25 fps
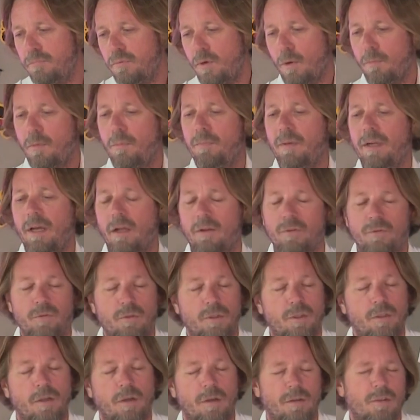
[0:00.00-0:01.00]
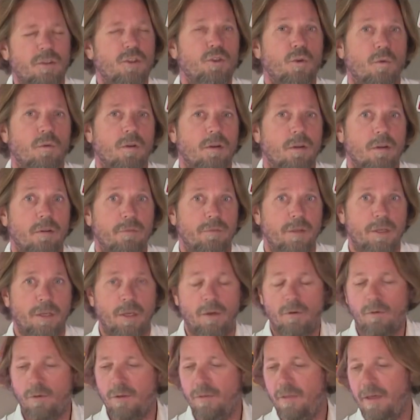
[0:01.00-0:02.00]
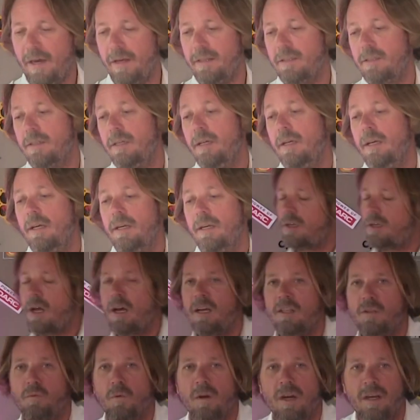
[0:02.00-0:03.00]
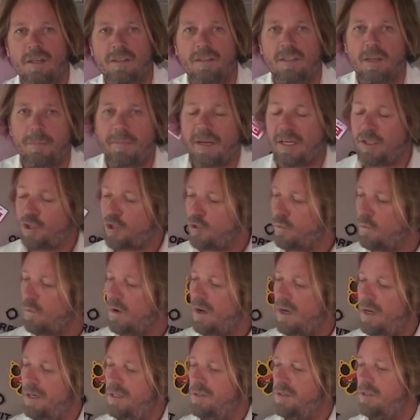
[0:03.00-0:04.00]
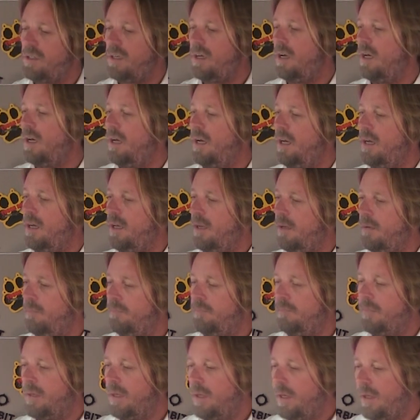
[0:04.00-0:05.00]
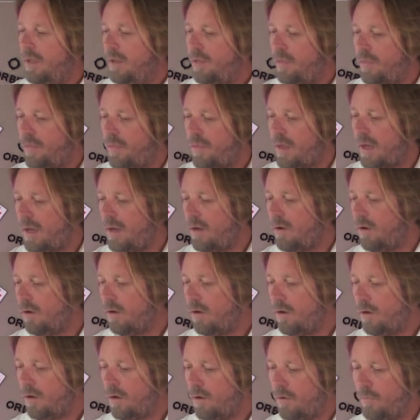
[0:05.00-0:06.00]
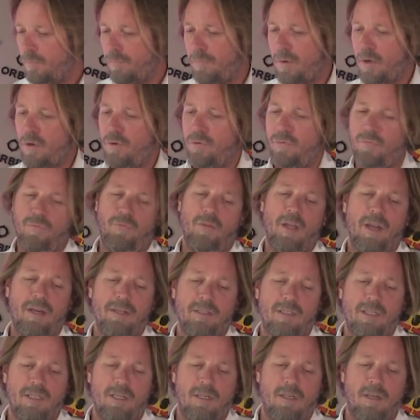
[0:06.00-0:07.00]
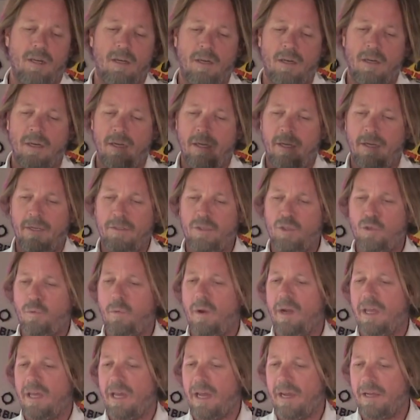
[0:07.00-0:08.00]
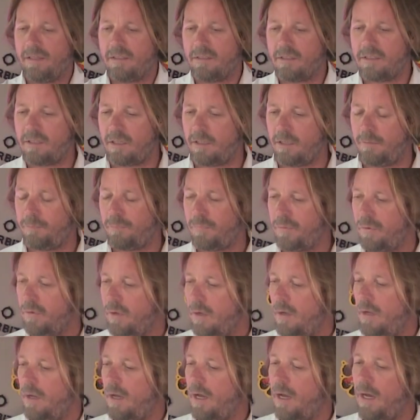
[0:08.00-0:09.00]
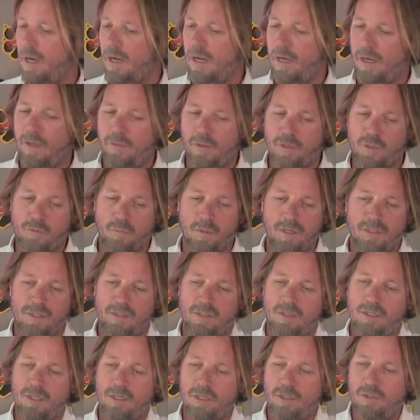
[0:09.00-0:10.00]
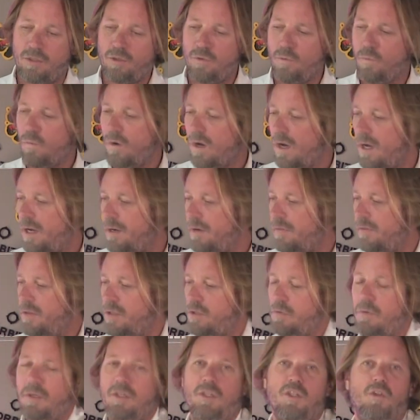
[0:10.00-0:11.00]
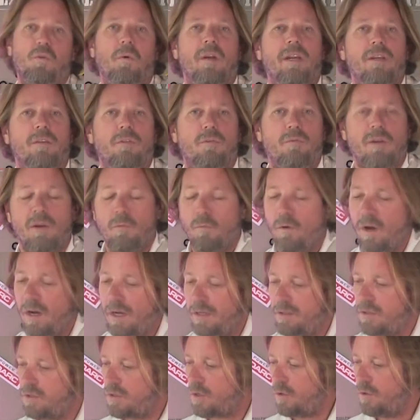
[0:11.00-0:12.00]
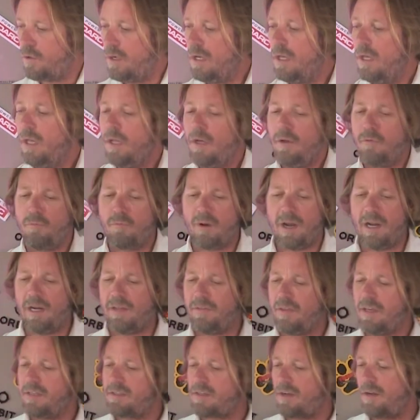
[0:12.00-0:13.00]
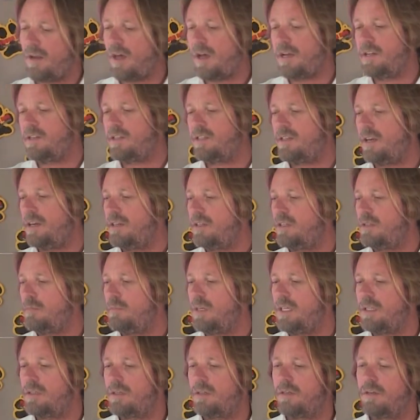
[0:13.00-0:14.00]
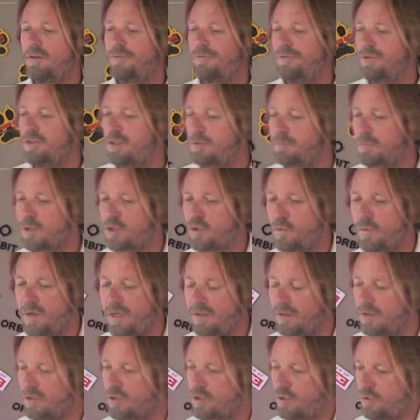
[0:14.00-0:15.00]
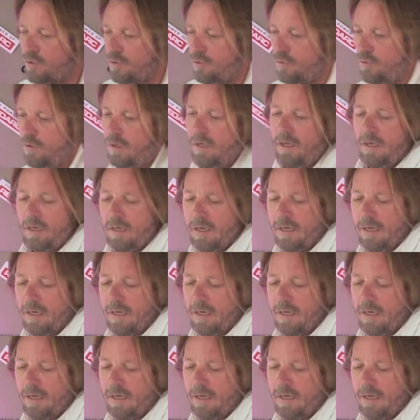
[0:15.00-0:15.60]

probably I'll do a short little video on that. Size-wise, dimension-wise, they are both 19 high, 28 deep. This one is 32 wide and this one is 23 wide. So really there's a 9 centimeter difference between the two.